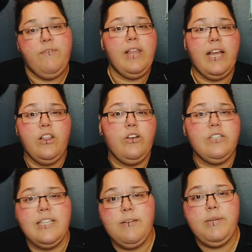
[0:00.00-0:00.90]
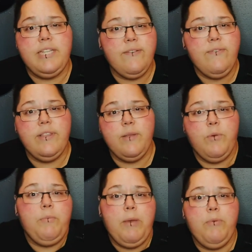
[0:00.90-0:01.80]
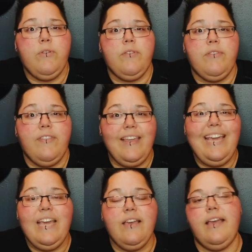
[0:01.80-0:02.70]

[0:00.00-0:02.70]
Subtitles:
feel like it looks a little bit different than what people think.